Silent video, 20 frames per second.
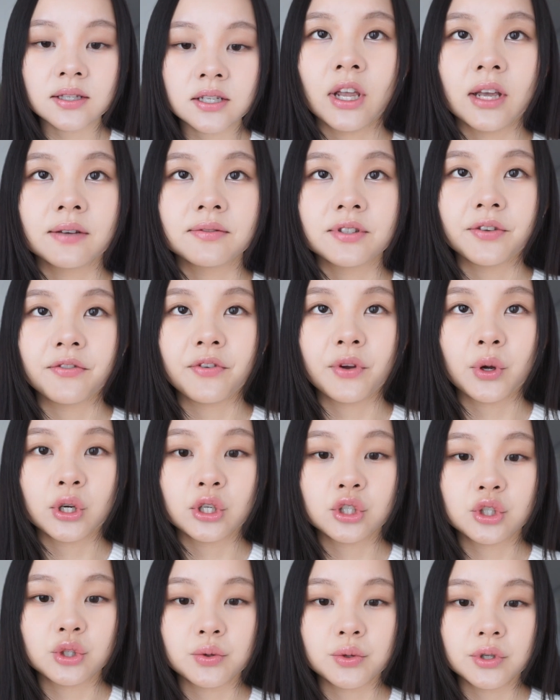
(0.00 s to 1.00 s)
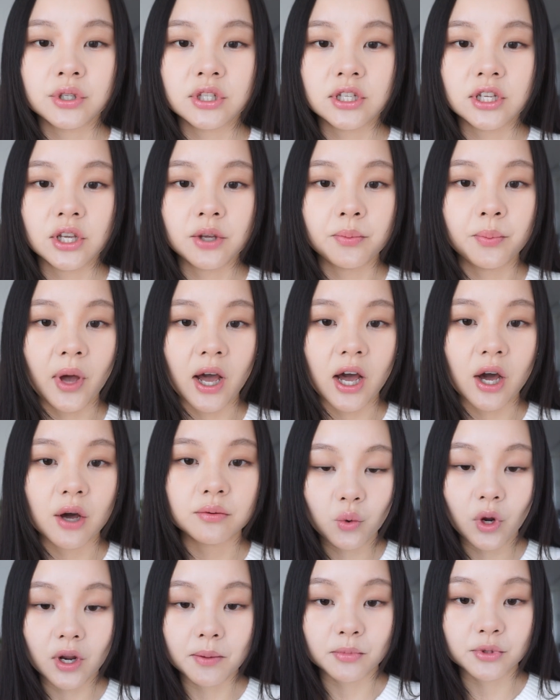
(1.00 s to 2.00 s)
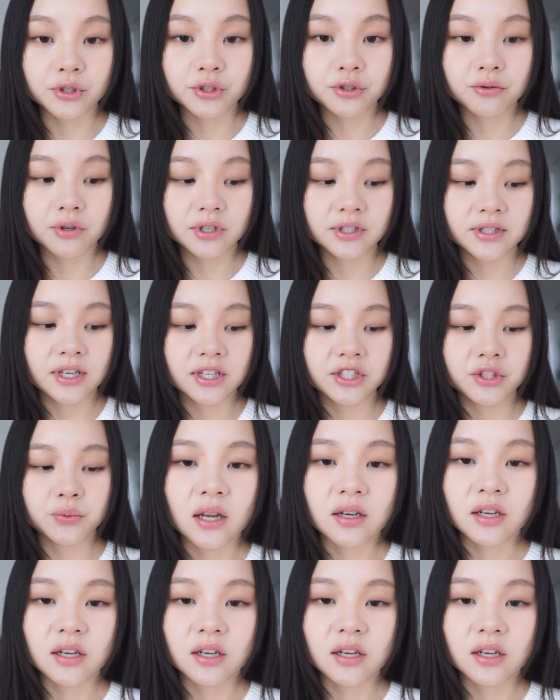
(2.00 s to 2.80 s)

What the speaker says: It gives a very juicy pout, quite moisturizing as well.